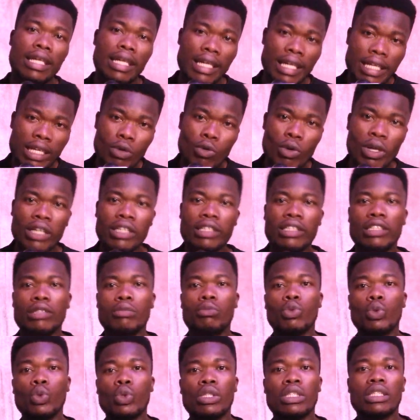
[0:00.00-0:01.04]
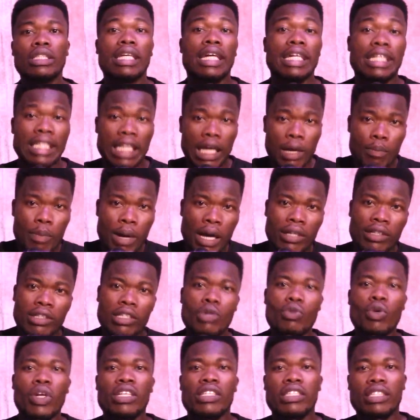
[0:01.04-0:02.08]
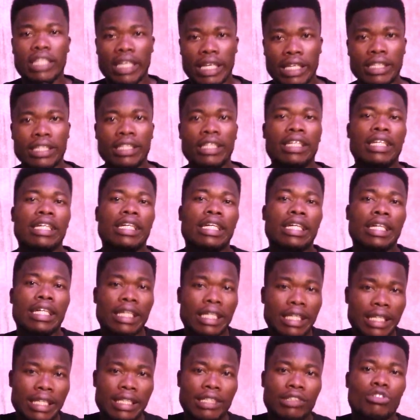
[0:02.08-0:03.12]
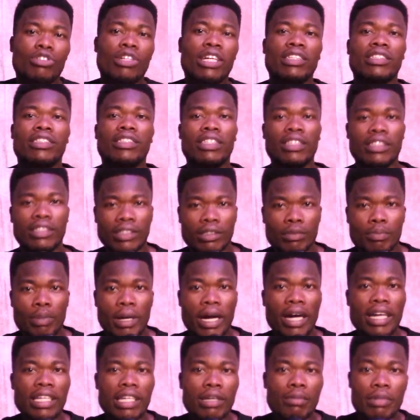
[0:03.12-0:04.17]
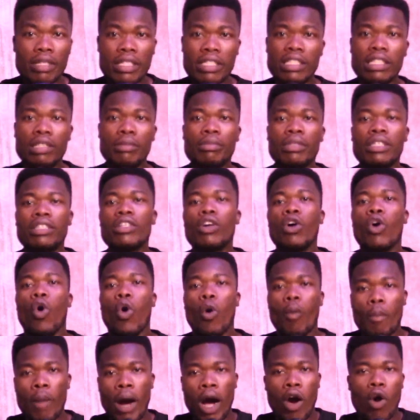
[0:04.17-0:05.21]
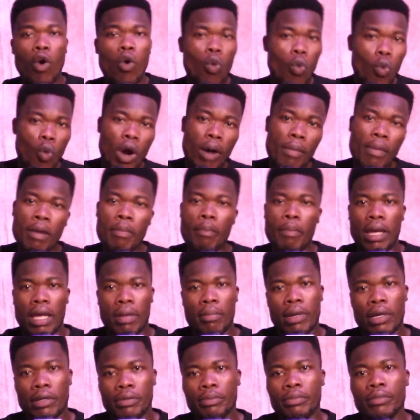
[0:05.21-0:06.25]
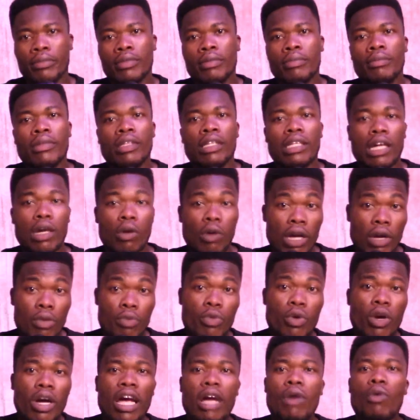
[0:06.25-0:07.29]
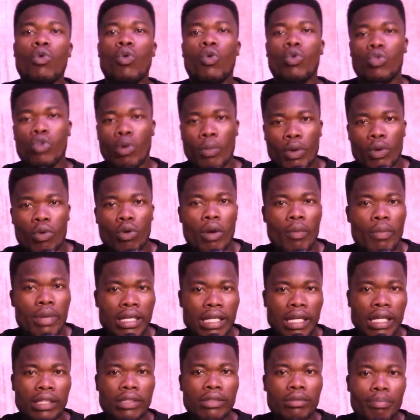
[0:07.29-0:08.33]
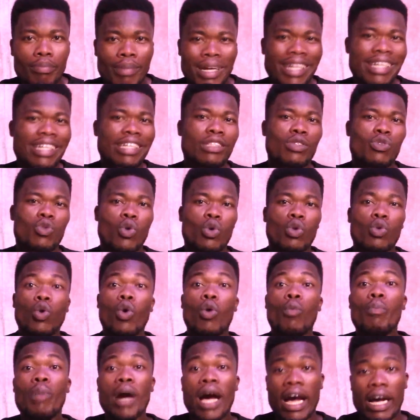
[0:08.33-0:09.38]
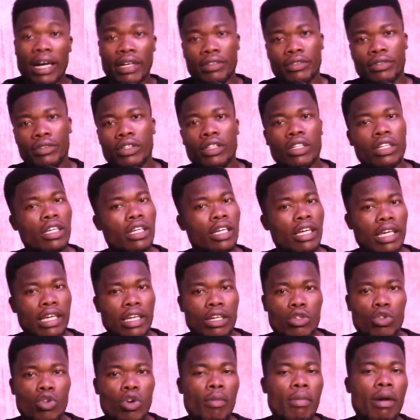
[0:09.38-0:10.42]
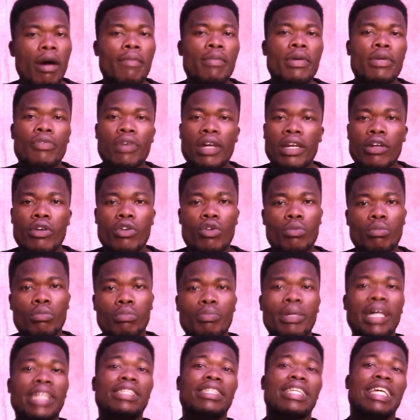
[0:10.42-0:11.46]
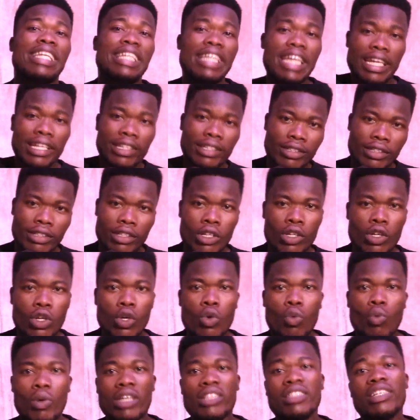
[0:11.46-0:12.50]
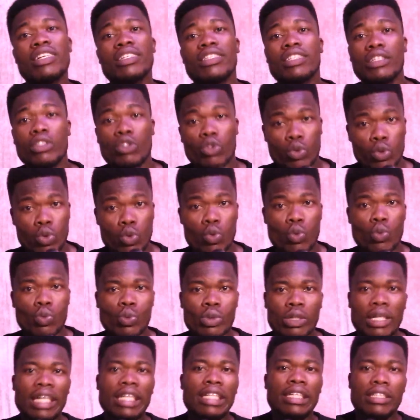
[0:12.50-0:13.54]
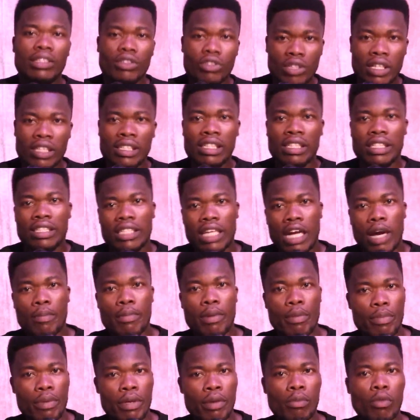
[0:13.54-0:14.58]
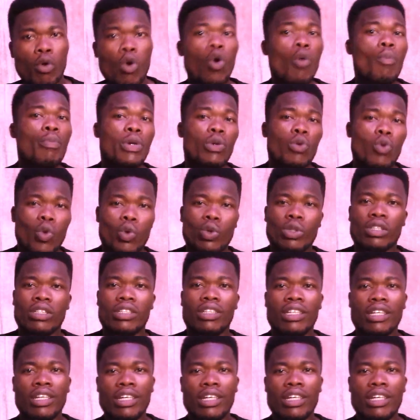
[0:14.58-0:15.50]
and the warranty boots, edi aba, na wa she, ne dresses, pandi ebe jim, se oba o kwama mbema. I will come in Kwabenya market or no bar, and so about be joining but in there was sanctioning shoe and it tries a sound baby all because